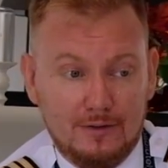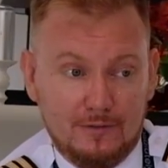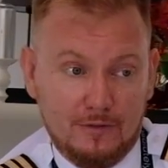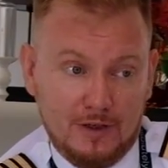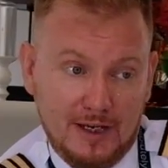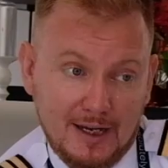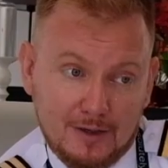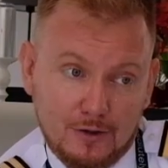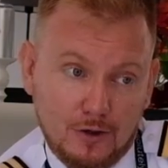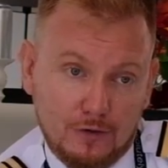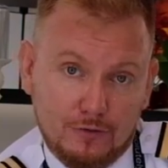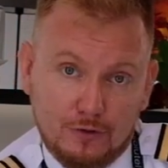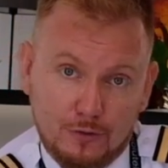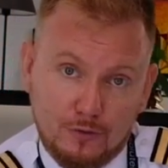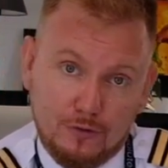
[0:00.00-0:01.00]
for the
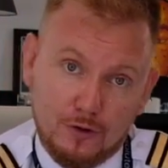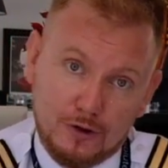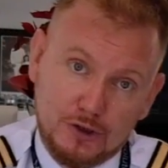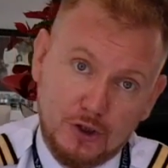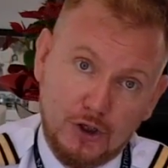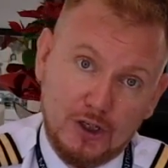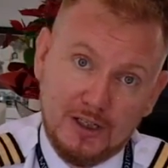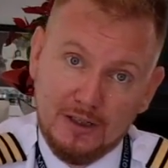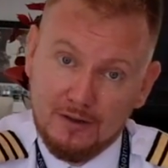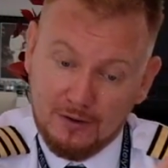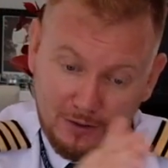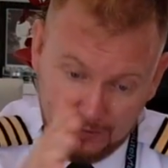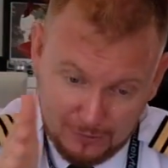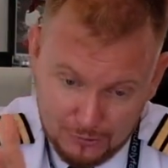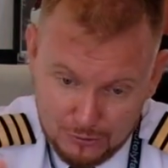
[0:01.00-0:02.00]
aircraft to start turning
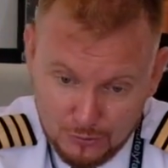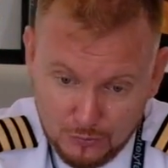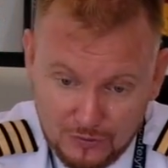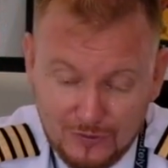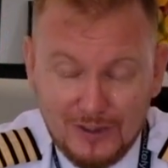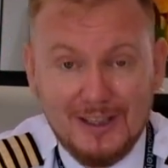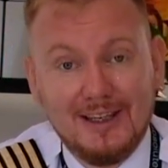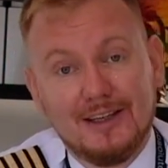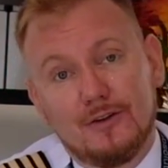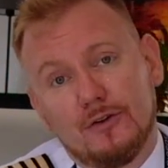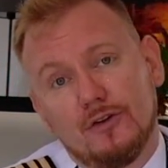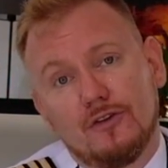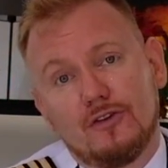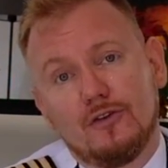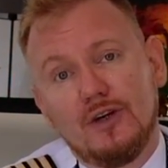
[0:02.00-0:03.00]
and to you seeing it
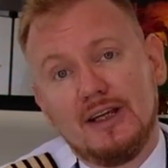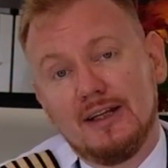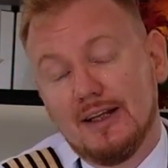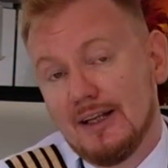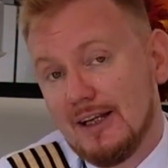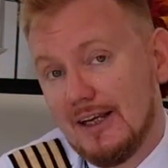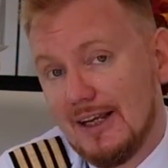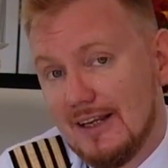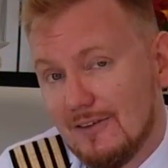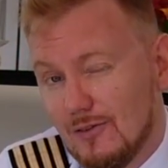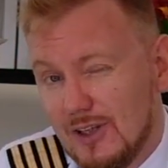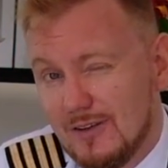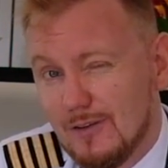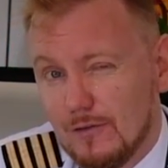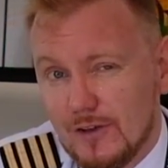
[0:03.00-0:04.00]
on the screen. And the
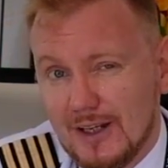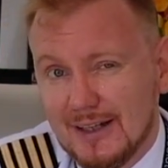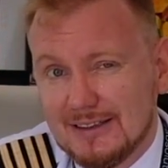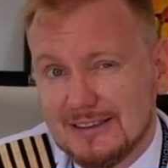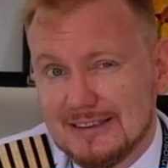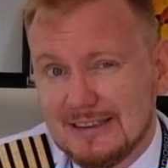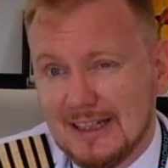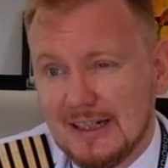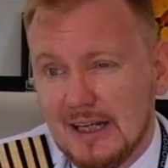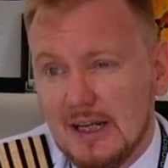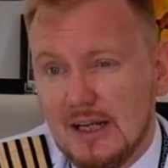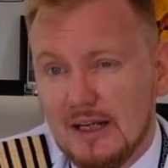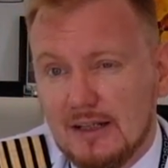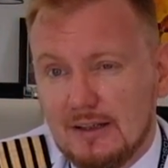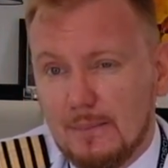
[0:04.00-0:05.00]
reason for that is that
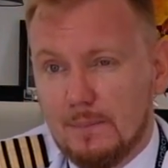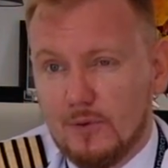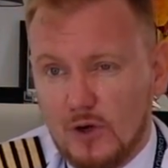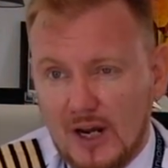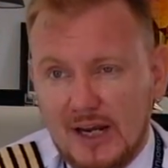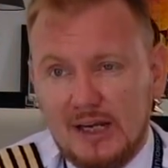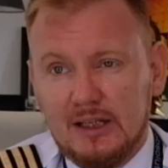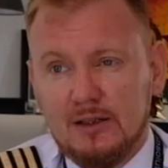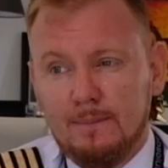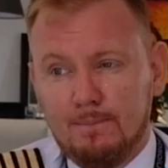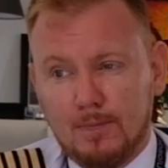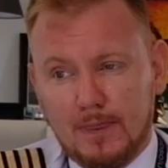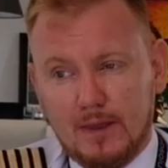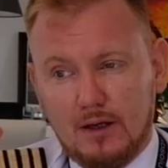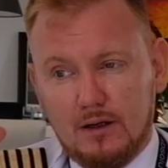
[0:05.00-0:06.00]
the brain
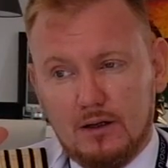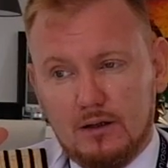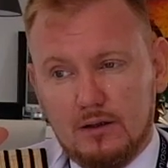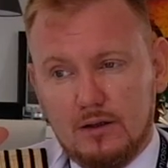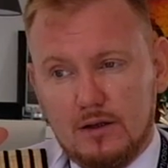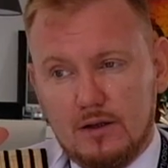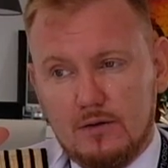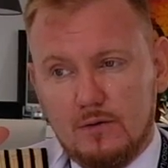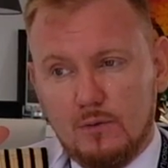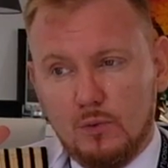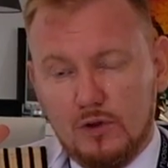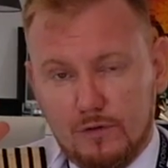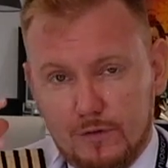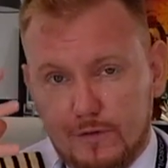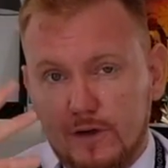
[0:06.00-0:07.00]

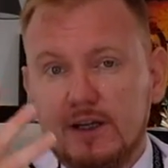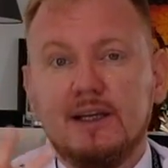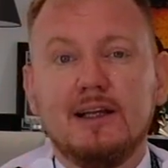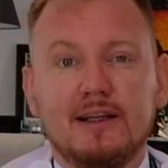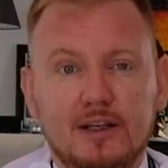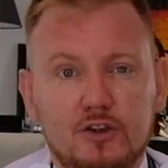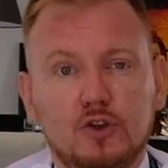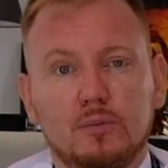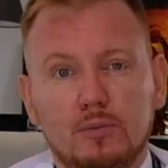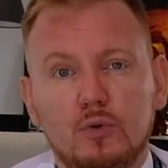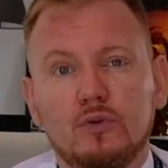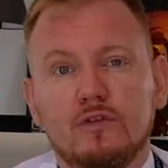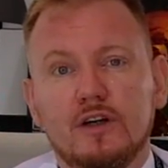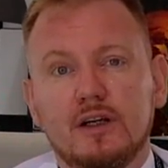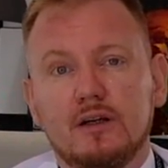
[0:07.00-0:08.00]
will feel that you're
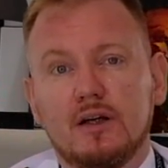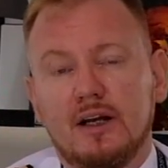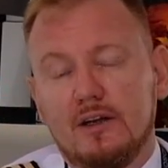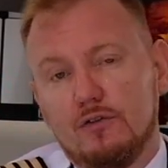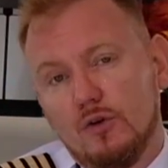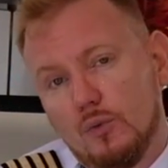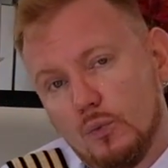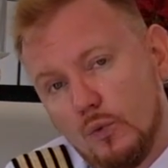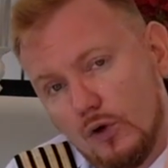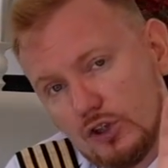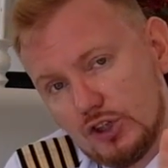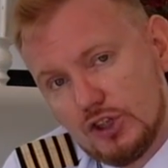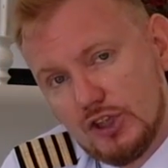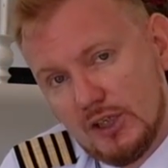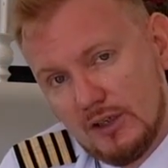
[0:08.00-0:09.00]
moving. And if you're
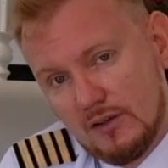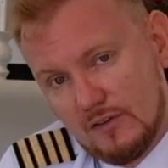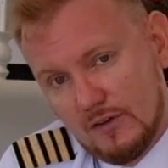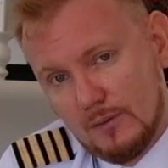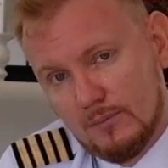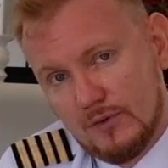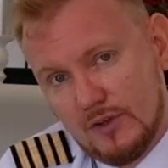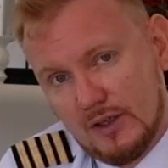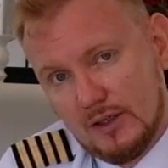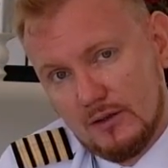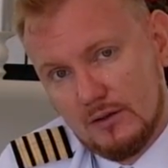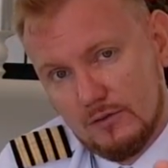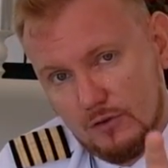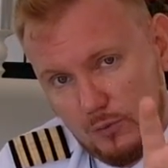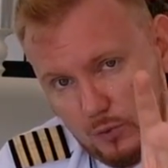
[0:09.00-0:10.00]
watching something,
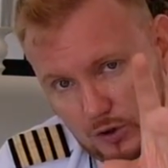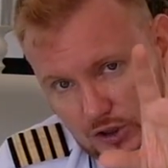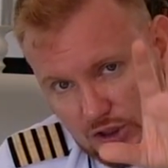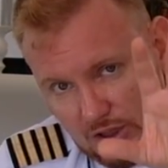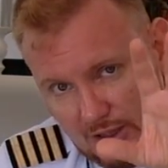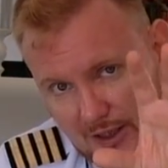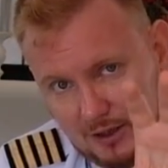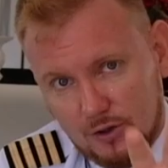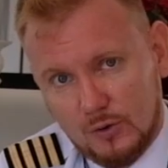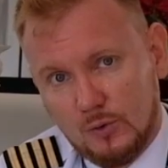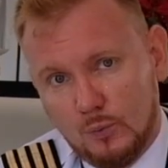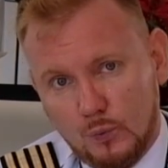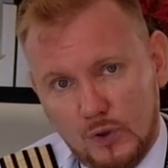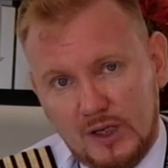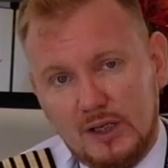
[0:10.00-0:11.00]
if you're watching like your
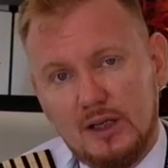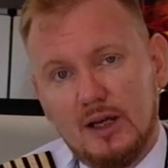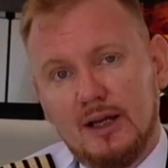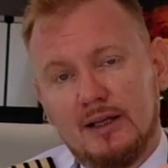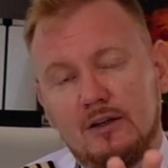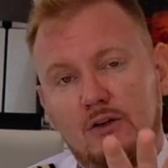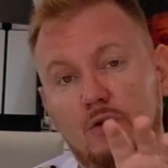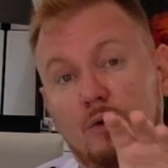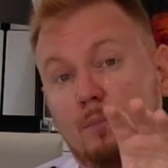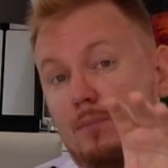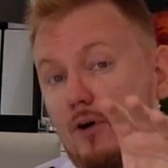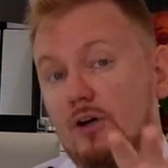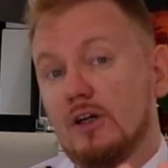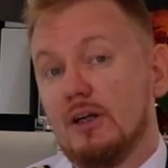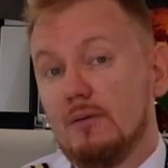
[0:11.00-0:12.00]
own wing and your
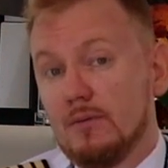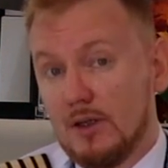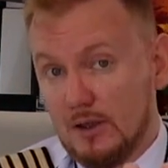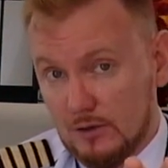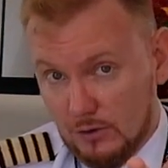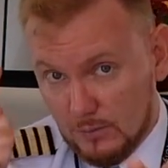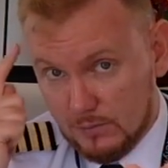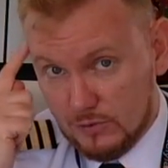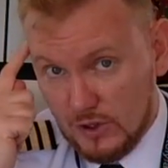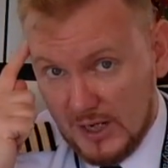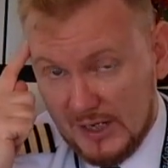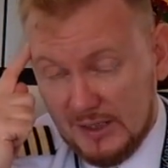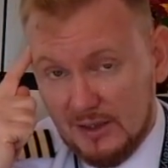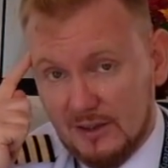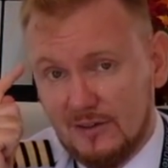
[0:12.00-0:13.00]
body, your
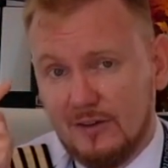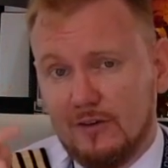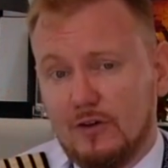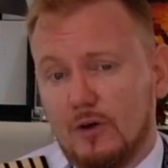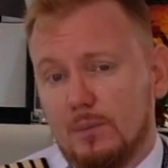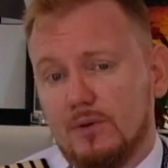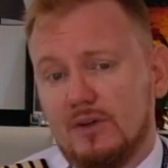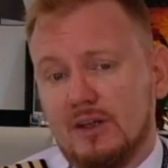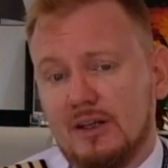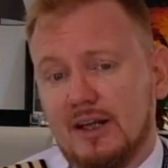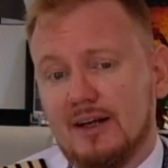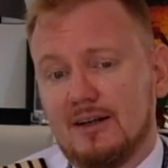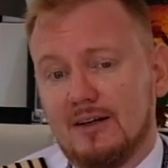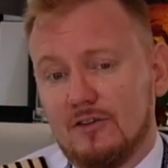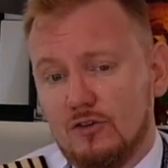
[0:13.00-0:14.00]
brain is interpreting
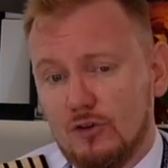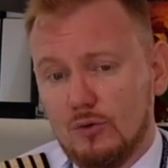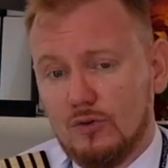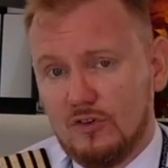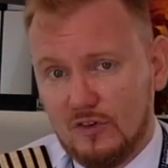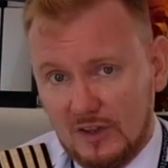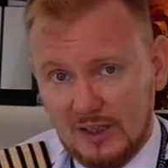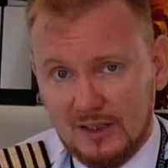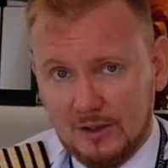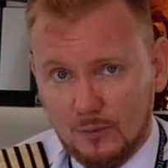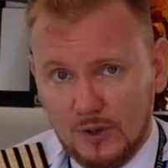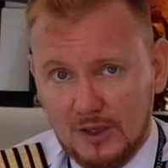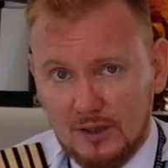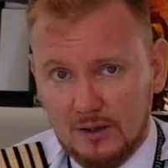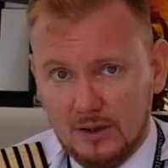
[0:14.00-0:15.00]
that as you seeing the
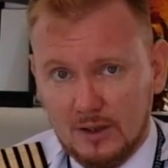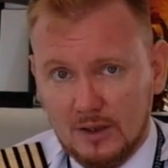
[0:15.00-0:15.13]
wing,